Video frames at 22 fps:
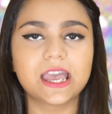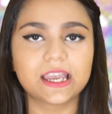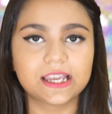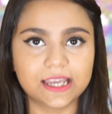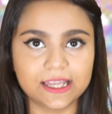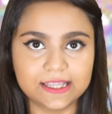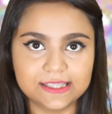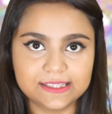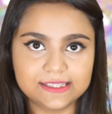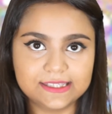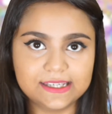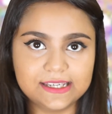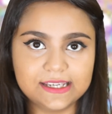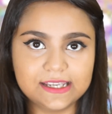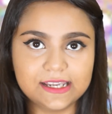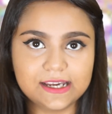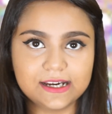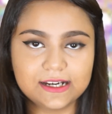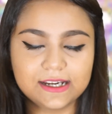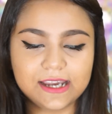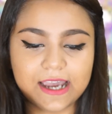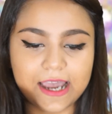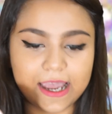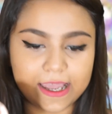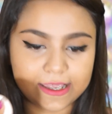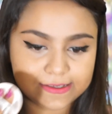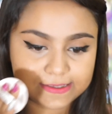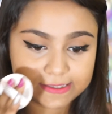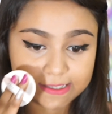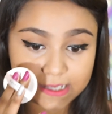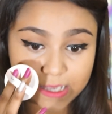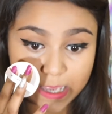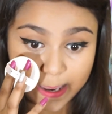concealer,
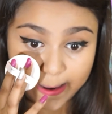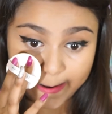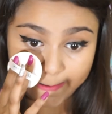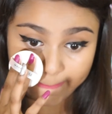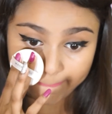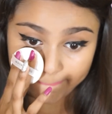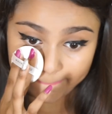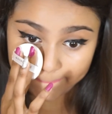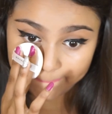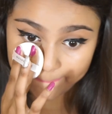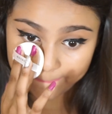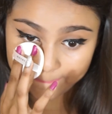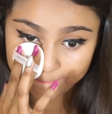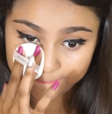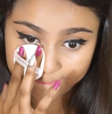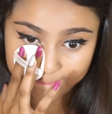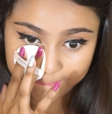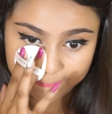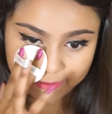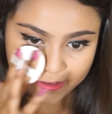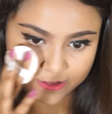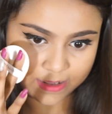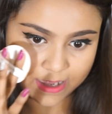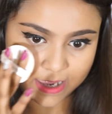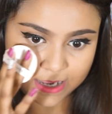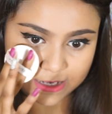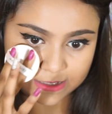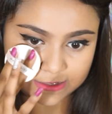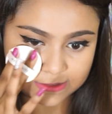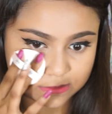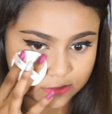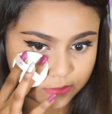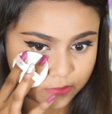guys.
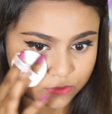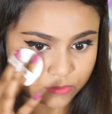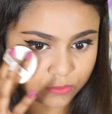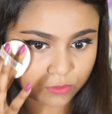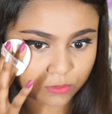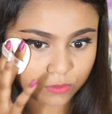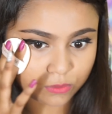Like so.